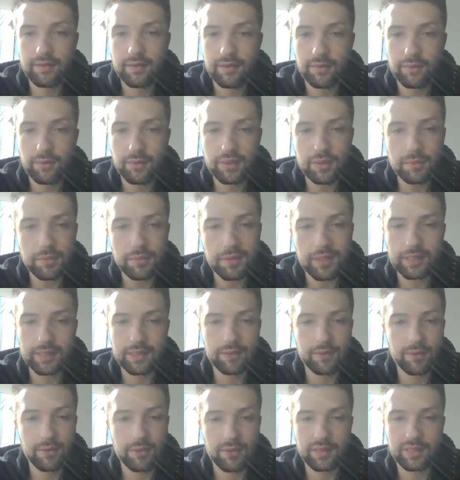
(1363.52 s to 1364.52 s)
what's up with these?
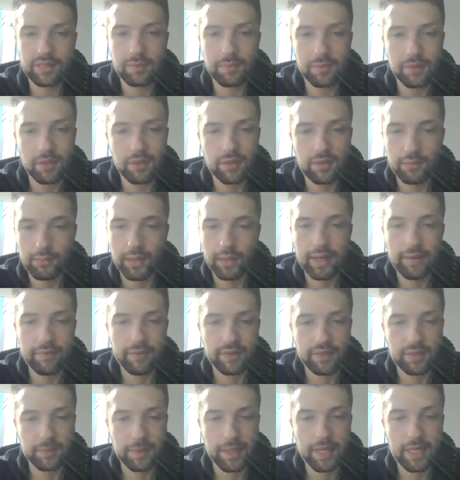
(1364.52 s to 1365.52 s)
What's up with all the
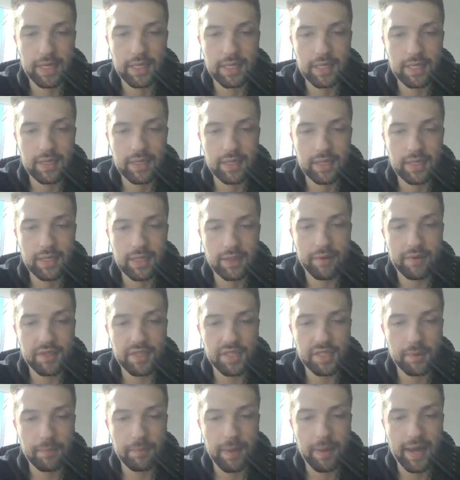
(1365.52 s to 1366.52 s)
Ravens, man? The Ravens
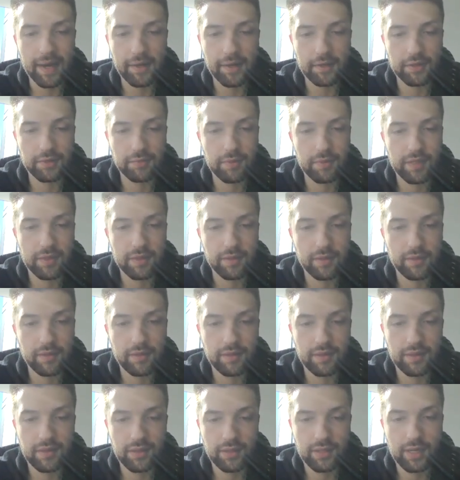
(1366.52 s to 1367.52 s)
and the Packers be
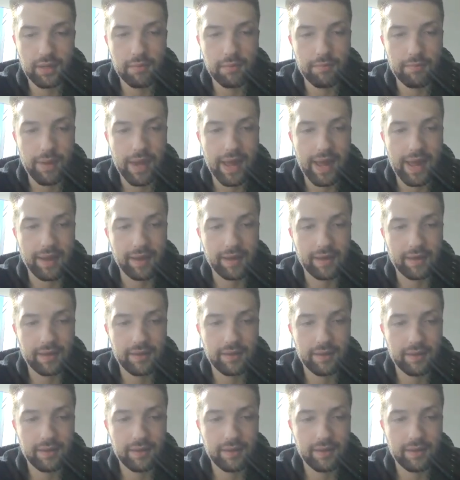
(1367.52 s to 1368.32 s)
they're coming back.